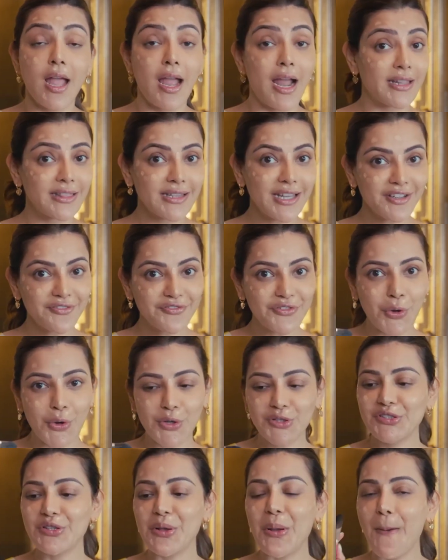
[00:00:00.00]
And then of
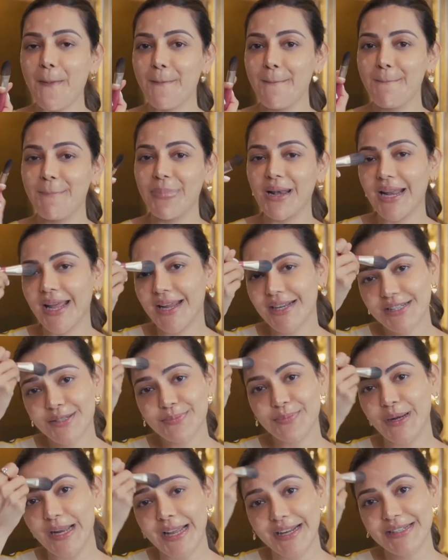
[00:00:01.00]
course, blend.